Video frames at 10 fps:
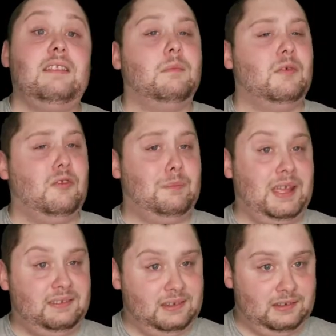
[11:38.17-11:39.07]
some of the
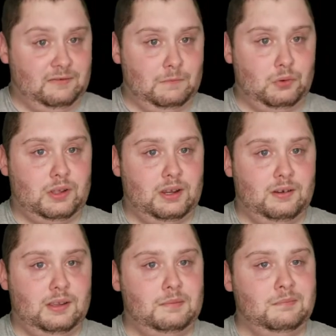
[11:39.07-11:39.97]
basics of
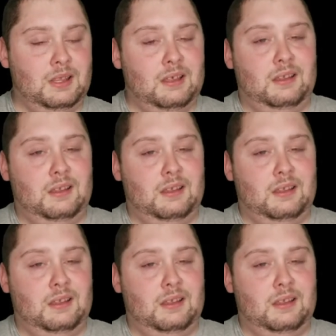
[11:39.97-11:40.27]
Bulgarian.